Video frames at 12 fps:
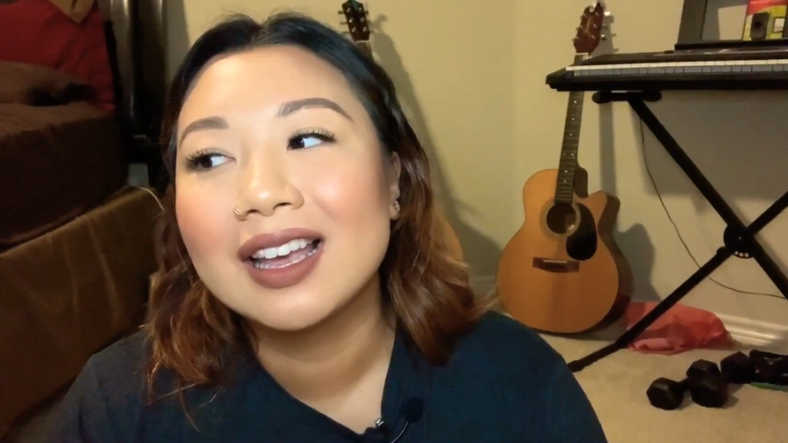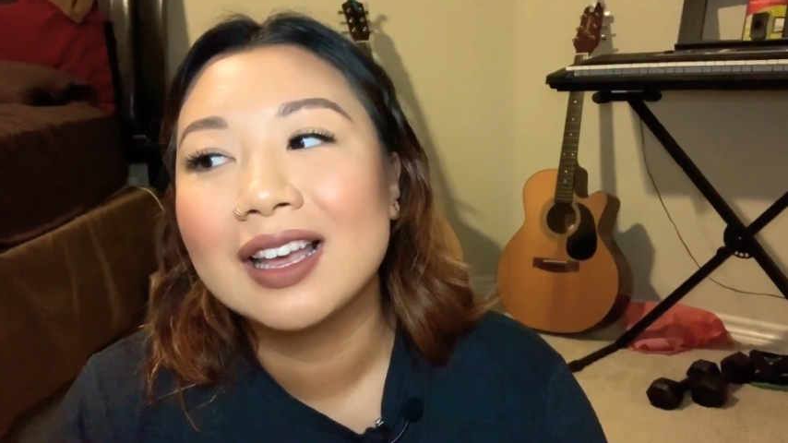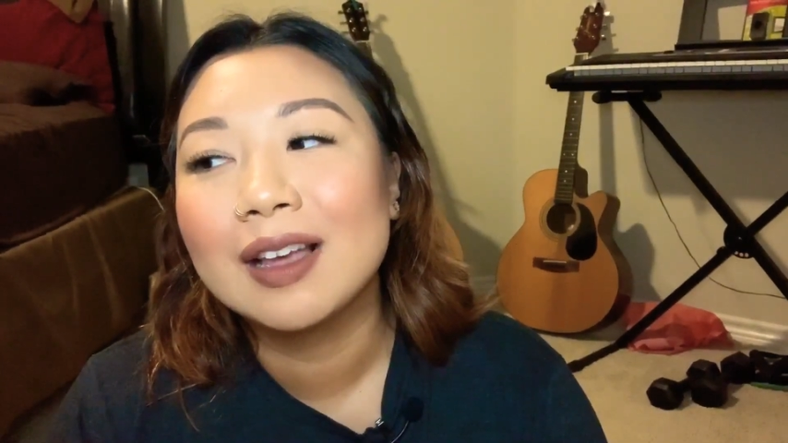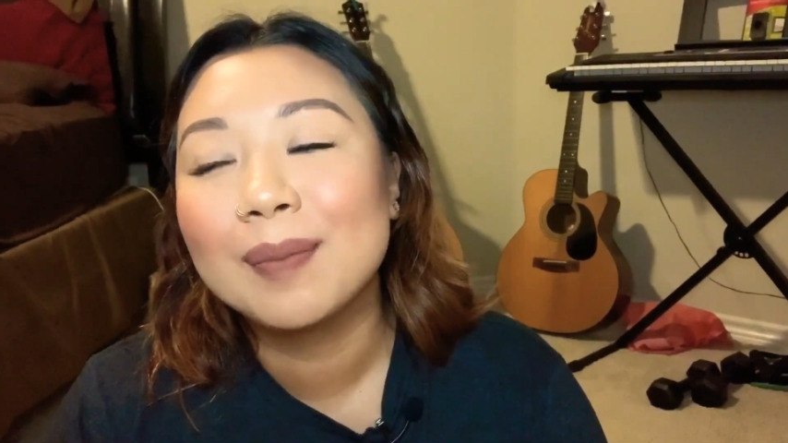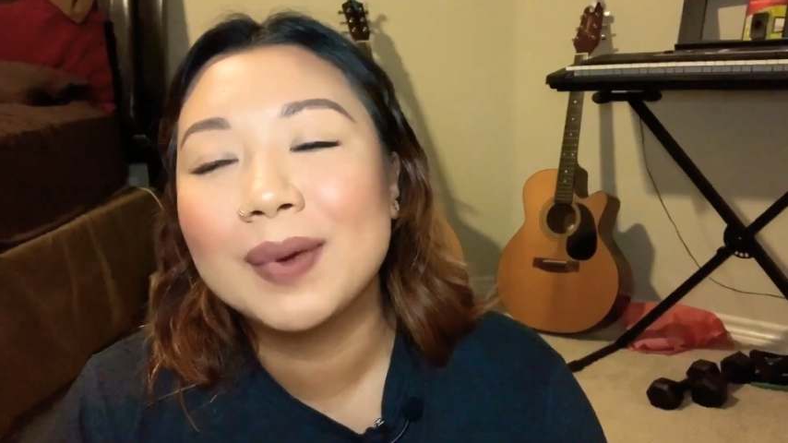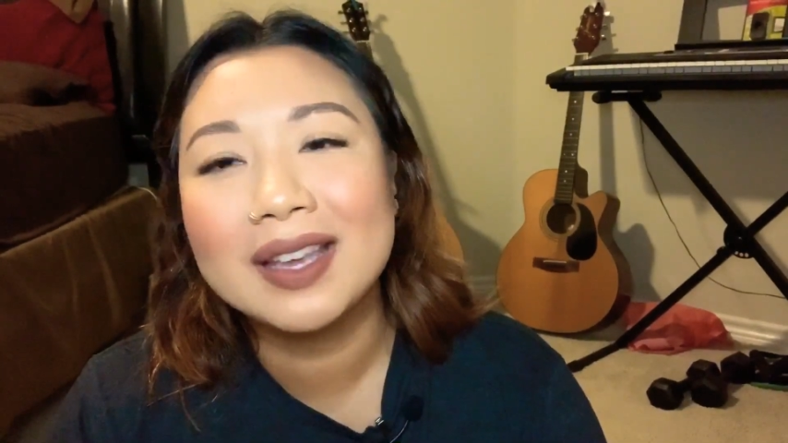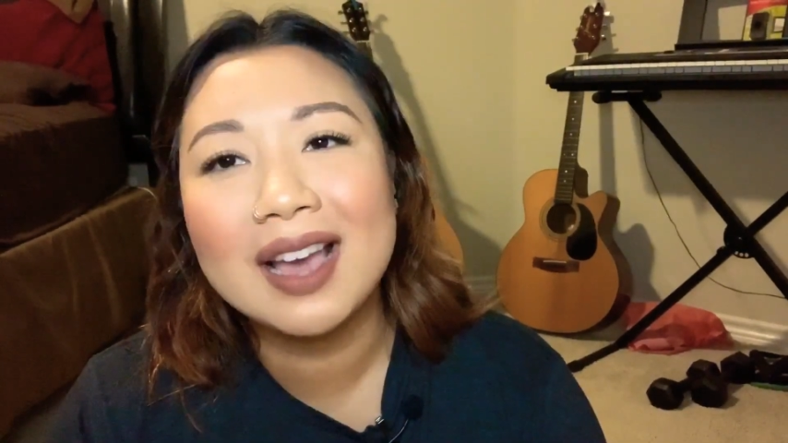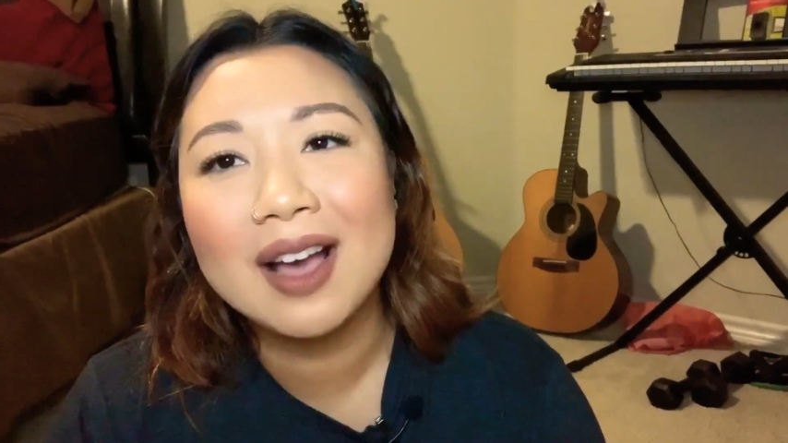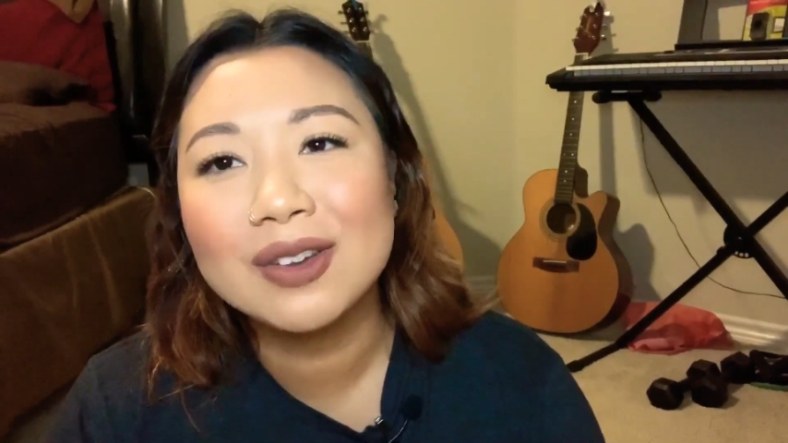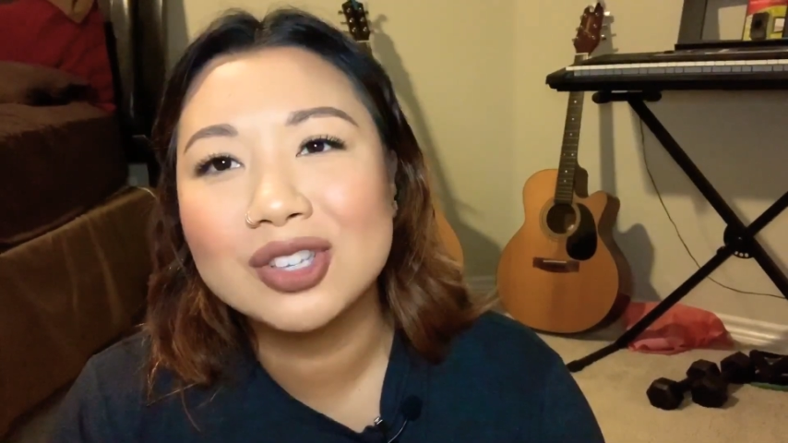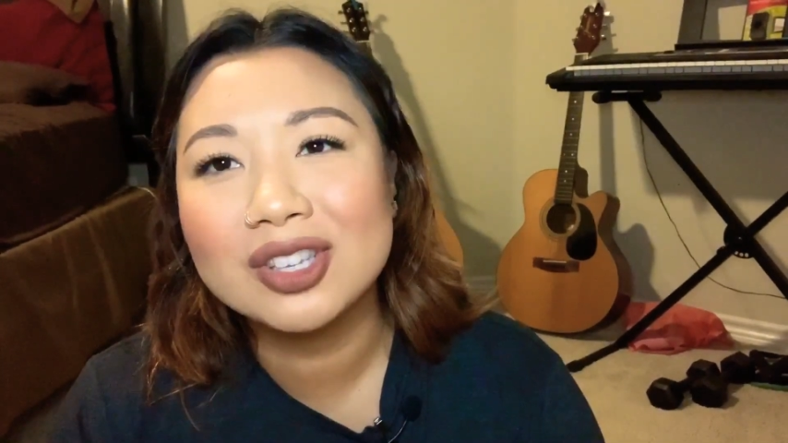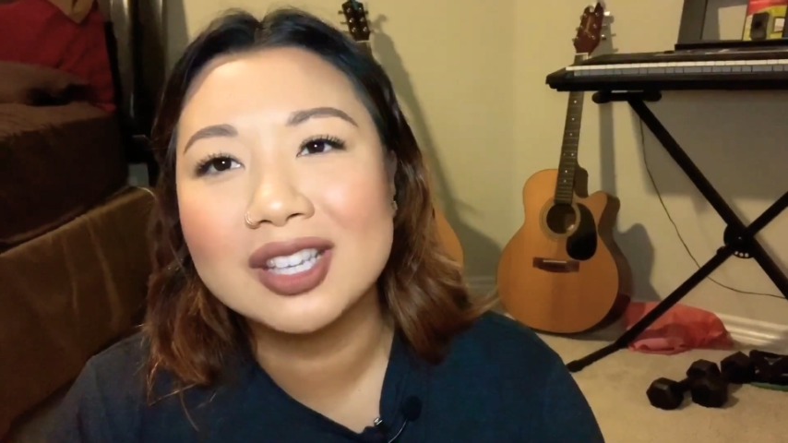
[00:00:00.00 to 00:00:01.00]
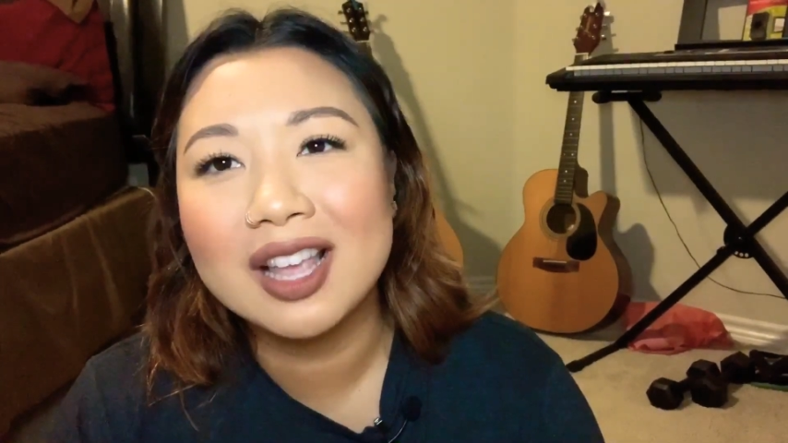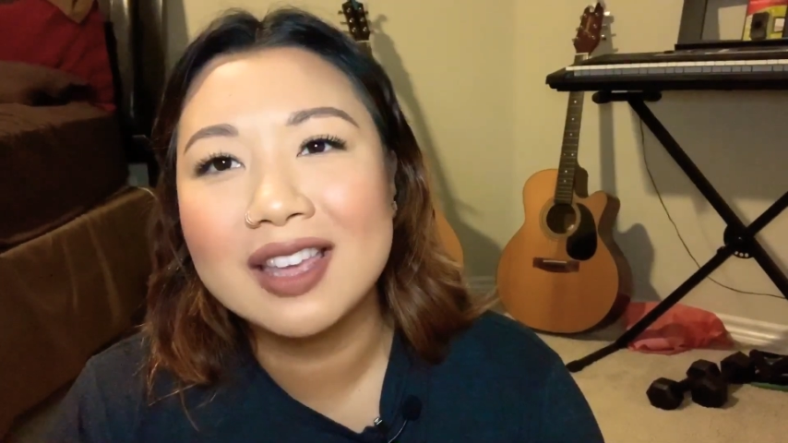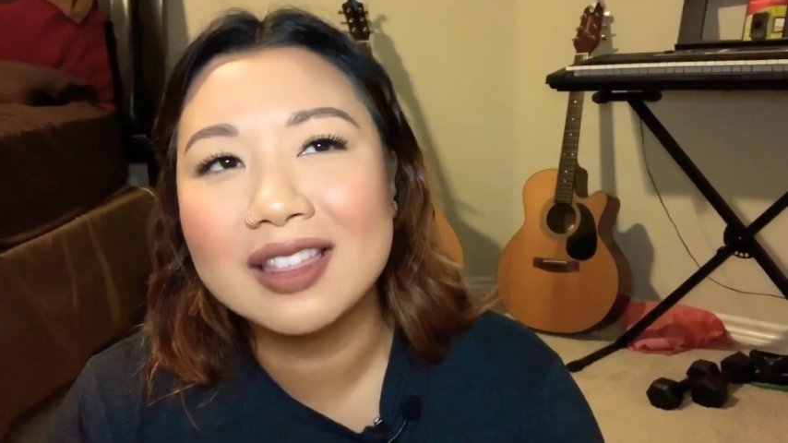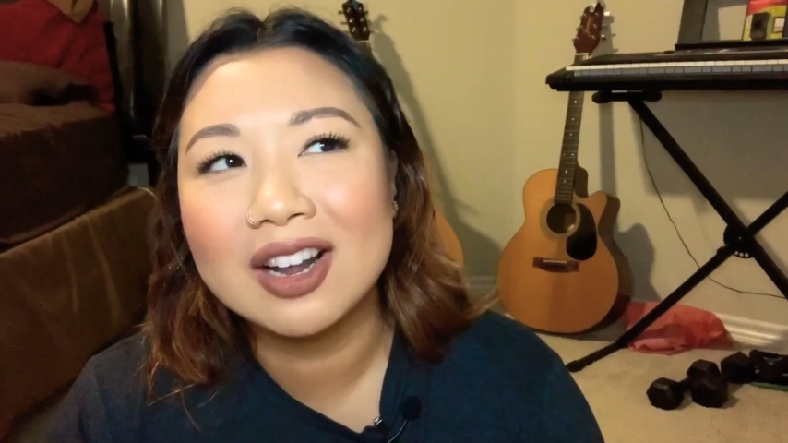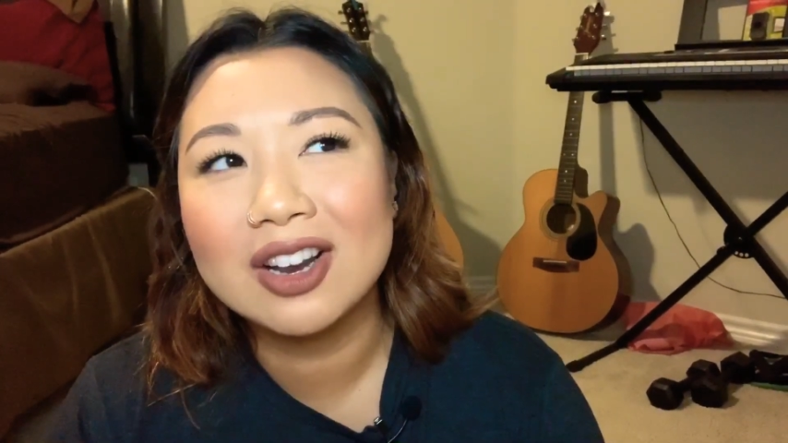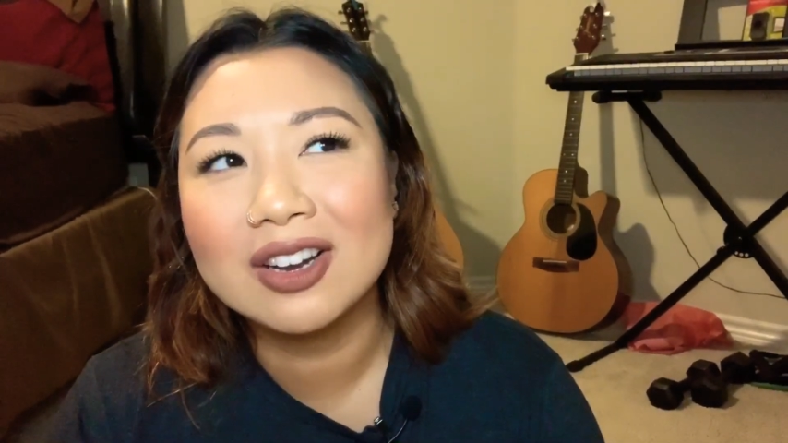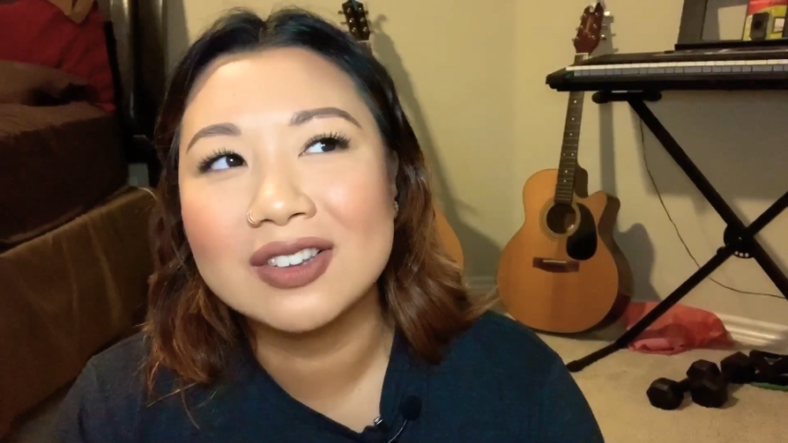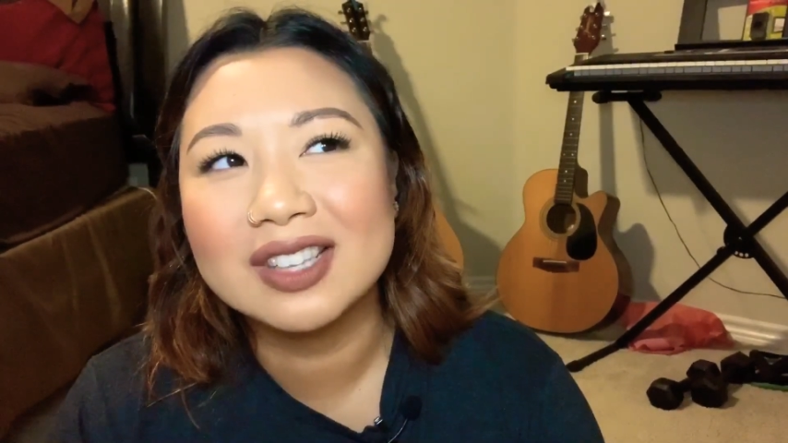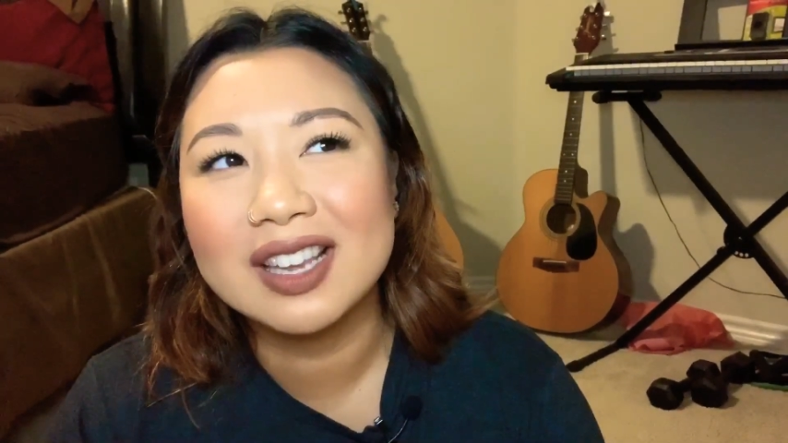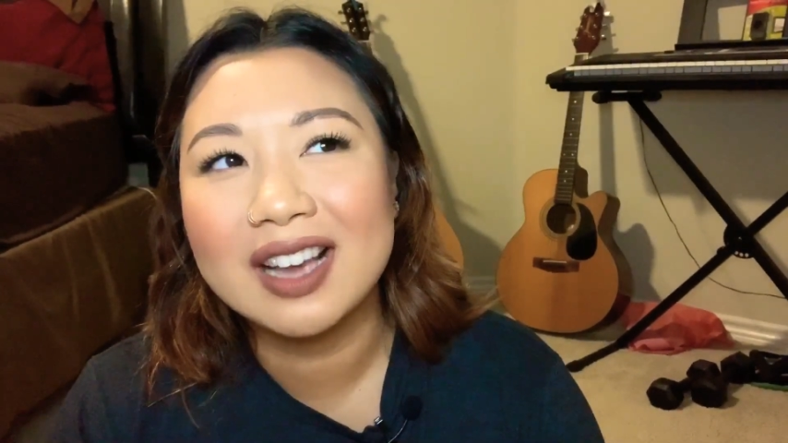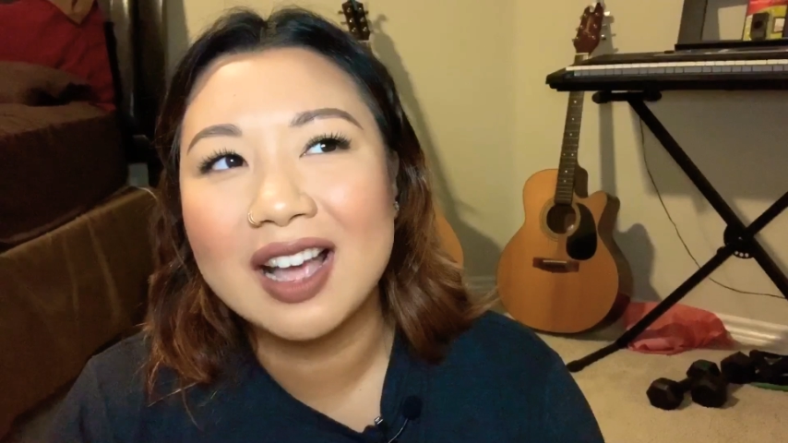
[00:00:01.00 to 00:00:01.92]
But yeah, I was just laying there and I was like,